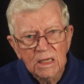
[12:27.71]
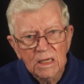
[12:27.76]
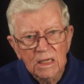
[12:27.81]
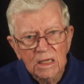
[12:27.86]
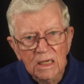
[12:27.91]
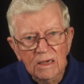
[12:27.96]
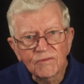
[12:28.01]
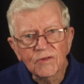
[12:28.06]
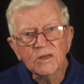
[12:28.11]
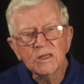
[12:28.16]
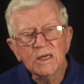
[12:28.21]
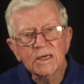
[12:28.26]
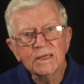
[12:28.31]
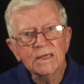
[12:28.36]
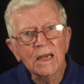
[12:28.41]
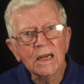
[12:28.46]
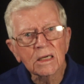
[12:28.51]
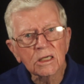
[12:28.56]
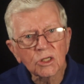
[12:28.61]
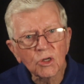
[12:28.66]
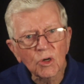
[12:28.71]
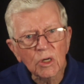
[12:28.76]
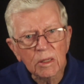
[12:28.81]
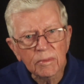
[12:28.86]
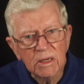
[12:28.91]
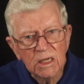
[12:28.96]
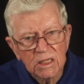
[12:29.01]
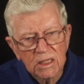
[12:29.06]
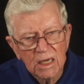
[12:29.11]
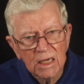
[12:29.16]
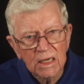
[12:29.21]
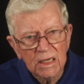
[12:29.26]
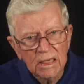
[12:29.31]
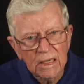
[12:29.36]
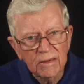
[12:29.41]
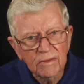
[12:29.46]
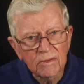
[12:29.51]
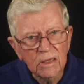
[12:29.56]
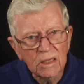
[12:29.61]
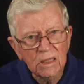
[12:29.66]
If the Gentile is going to be
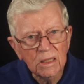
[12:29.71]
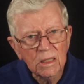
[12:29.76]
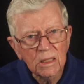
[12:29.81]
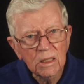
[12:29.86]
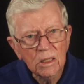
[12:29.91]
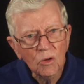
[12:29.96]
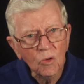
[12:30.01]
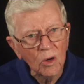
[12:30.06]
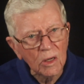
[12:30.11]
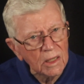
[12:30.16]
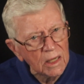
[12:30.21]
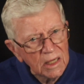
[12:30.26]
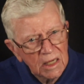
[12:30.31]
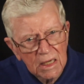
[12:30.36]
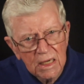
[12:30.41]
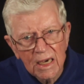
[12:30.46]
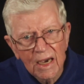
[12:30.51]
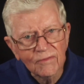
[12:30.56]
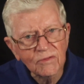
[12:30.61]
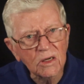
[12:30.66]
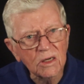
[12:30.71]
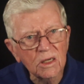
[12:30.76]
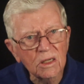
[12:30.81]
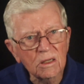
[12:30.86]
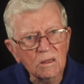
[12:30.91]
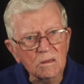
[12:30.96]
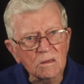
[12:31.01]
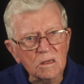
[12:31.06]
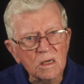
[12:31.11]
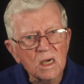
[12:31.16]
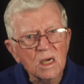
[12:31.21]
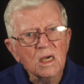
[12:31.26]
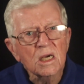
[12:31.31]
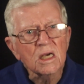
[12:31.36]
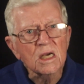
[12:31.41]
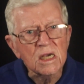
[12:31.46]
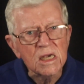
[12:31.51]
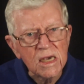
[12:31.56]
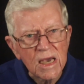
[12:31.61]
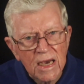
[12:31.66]
saved, what does he have to do?
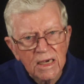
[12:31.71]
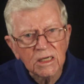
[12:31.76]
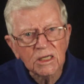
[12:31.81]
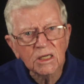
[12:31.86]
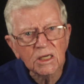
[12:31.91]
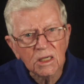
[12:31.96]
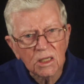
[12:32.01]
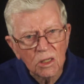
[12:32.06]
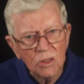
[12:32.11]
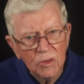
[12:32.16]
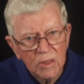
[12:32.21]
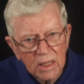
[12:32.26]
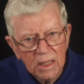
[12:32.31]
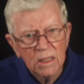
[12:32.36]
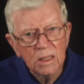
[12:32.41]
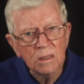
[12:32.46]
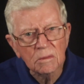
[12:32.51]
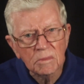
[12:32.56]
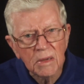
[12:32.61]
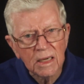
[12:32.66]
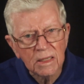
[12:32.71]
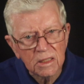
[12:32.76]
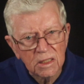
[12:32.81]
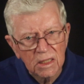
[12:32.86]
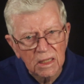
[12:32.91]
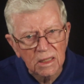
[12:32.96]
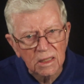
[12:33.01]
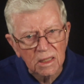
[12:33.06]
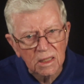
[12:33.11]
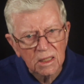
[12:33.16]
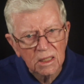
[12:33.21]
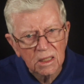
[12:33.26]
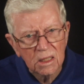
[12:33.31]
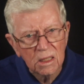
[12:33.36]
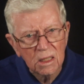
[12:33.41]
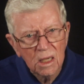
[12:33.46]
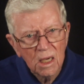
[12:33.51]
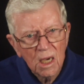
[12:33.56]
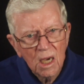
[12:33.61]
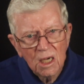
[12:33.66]
He has to go in by Jesus.
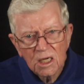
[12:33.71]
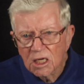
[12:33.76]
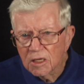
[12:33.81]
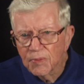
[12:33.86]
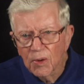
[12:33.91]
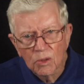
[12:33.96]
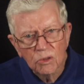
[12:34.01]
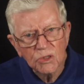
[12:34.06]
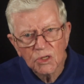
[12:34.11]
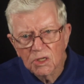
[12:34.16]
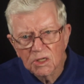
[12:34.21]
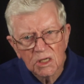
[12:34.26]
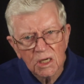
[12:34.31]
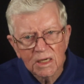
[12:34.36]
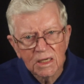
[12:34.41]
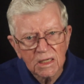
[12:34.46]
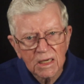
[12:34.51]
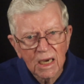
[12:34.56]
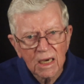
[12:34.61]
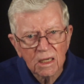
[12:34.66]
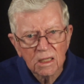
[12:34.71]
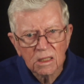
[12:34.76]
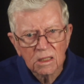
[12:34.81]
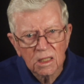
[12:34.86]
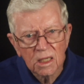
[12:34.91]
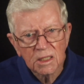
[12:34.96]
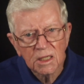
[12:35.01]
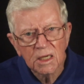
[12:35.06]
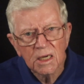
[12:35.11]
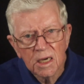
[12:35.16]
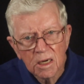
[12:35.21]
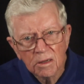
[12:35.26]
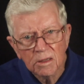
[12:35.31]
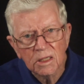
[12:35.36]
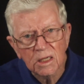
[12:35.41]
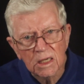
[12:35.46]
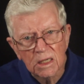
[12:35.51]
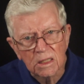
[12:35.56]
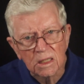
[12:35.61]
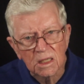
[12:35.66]
Suppose the Gentile doesn't hear
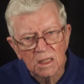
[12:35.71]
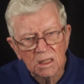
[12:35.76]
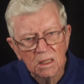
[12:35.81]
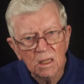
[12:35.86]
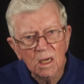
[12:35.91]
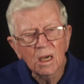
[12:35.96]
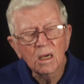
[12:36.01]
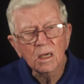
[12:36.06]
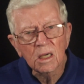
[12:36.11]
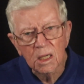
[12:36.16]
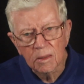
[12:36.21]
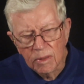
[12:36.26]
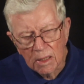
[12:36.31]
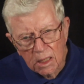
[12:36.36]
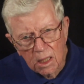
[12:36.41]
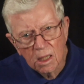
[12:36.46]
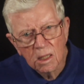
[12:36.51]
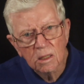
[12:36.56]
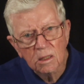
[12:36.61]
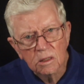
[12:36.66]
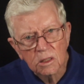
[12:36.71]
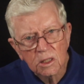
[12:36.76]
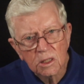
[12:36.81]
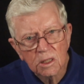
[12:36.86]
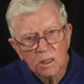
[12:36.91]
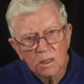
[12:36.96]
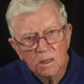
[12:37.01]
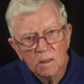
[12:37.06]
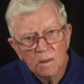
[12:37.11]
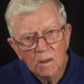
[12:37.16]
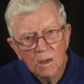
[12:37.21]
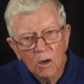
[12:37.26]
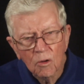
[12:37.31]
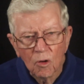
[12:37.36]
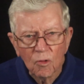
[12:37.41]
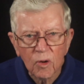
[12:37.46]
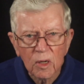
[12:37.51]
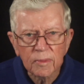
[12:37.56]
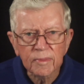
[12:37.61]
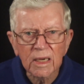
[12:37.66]
Jesus. He'd be lost. Well,
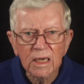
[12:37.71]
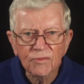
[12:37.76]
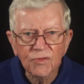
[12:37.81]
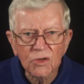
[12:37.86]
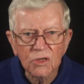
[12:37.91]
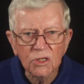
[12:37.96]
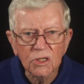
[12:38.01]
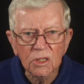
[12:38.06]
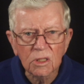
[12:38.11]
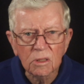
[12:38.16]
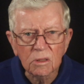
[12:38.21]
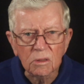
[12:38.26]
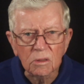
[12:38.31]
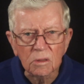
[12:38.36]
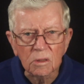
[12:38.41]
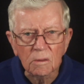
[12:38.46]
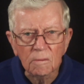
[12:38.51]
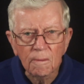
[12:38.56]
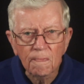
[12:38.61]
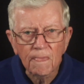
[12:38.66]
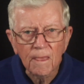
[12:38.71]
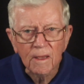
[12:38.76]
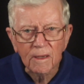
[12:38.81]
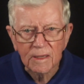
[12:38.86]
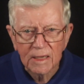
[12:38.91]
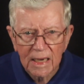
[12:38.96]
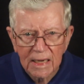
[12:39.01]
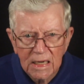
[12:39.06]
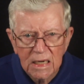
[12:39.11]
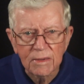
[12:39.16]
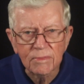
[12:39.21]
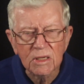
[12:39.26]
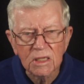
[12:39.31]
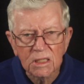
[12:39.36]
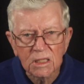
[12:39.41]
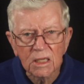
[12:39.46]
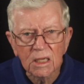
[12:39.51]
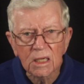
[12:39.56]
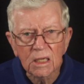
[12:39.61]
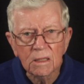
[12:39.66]
what about the Jew? Can he be
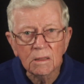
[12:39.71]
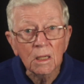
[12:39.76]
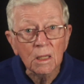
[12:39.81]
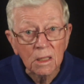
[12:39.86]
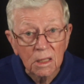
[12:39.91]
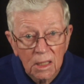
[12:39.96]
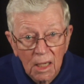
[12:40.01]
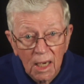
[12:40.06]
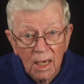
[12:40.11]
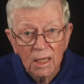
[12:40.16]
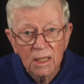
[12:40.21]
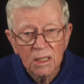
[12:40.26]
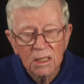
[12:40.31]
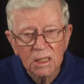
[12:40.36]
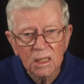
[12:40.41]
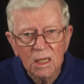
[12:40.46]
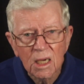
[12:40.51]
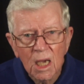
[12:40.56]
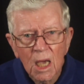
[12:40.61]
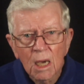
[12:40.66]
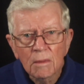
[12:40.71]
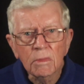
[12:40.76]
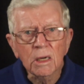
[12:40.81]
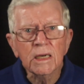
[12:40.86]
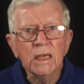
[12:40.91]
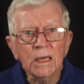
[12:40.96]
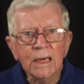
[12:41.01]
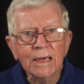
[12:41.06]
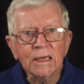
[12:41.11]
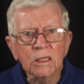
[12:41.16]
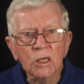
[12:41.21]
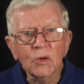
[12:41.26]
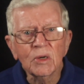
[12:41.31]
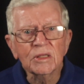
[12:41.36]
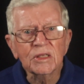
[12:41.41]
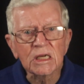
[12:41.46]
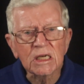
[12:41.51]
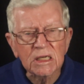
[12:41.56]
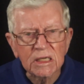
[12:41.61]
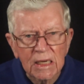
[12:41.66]
saved? Yes, but he'll have to go
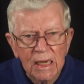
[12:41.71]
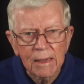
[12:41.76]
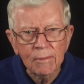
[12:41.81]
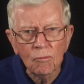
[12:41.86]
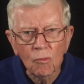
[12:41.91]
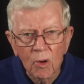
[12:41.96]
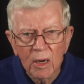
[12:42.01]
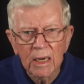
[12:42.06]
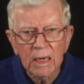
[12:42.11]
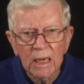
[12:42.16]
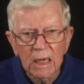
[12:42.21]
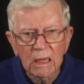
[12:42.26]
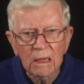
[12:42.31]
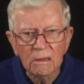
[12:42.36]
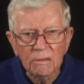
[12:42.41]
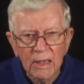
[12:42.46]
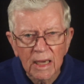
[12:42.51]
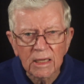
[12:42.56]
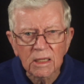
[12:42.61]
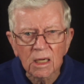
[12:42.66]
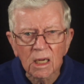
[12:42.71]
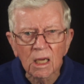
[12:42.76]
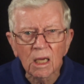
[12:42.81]
the same way that